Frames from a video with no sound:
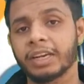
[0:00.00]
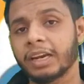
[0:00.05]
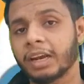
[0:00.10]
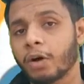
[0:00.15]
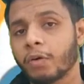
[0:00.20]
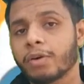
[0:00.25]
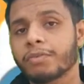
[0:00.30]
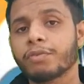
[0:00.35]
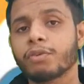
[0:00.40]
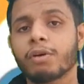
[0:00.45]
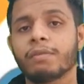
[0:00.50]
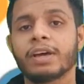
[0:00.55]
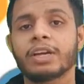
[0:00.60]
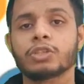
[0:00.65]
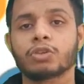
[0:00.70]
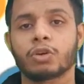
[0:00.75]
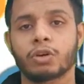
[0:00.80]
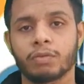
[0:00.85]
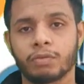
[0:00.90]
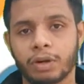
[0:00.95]
Till now, if you have
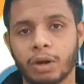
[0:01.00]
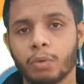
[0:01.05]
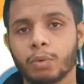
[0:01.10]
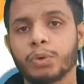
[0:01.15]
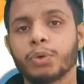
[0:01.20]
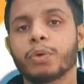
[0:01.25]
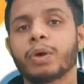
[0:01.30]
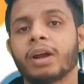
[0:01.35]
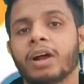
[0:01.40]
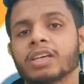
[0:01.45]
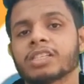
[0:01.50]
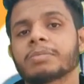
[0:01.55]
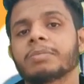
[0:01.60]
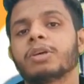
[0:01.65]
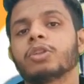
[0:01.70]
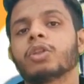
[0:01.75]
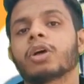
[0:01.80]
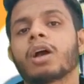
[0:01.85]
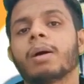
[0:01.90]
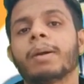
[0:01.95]
any sort of doubt, you can ask
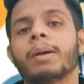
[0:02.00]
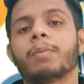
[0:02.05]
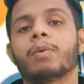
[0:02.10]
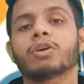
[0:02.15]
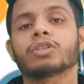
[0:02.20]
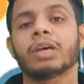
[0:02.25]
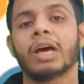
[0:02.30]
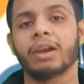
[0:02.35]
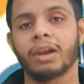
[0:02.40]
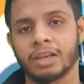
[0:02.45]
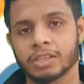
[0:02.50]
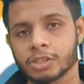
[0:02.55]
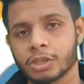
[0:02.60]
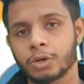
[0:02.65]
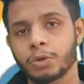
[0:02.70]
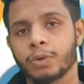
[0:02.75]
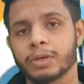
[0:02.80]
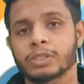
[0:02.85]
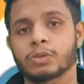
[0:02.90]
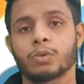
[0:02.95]
me in the comment box. I'll
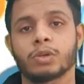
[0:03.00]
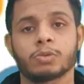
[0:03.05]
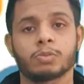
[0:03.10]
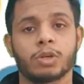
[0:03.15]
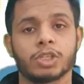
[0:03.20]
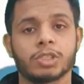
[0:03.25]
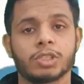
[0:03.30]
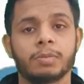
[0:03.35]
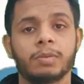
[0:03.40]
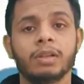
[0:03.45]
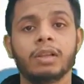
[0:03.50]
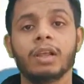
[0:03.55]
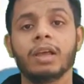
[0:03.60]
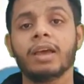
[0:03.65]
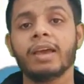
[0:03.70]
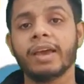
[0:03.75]
answer you as soon as possible.